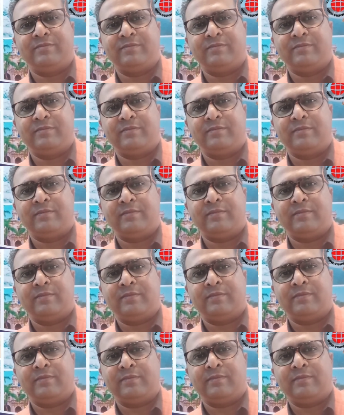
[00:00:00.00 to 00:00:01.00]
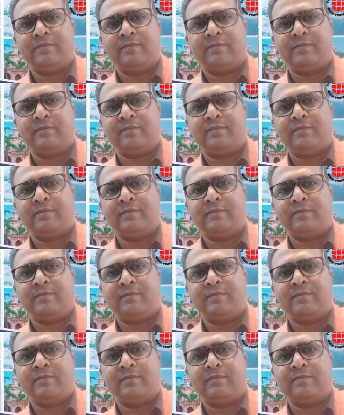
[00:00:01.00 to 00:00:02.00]

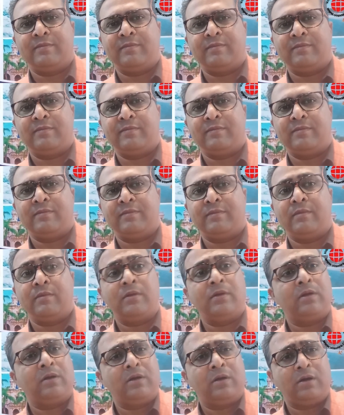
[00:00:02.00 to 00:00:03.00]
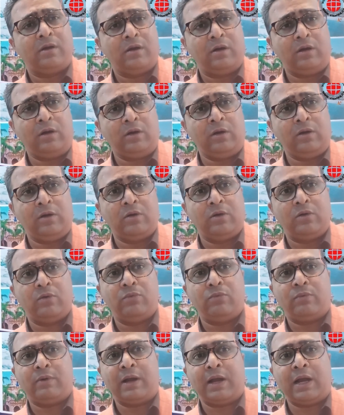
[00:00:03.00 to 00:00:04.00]

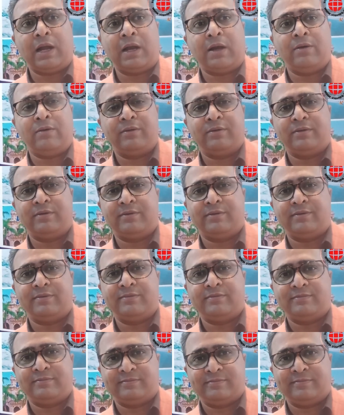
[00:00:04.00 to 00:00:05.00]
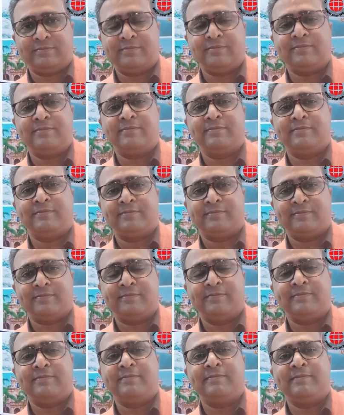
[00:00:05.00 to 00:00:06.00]

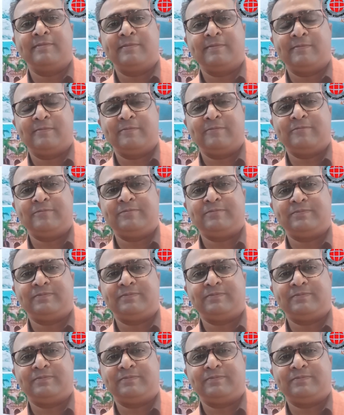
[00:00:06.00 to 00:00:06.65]
The person shown says nothing.